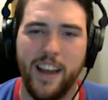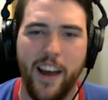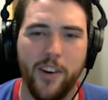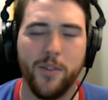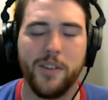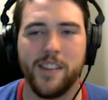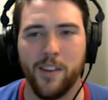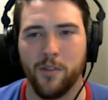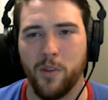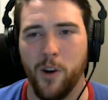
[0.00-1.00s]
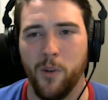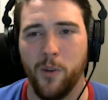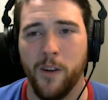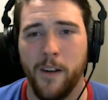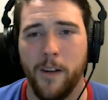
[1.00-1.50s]
healths in a
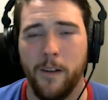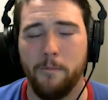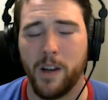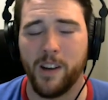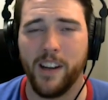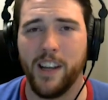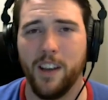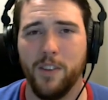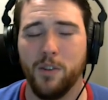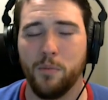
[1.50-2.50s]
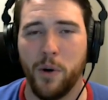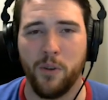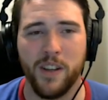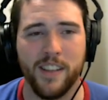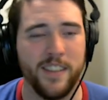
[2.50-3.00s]
row are going to give you the
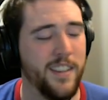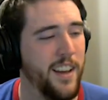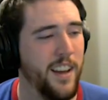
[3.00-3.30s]
bonus.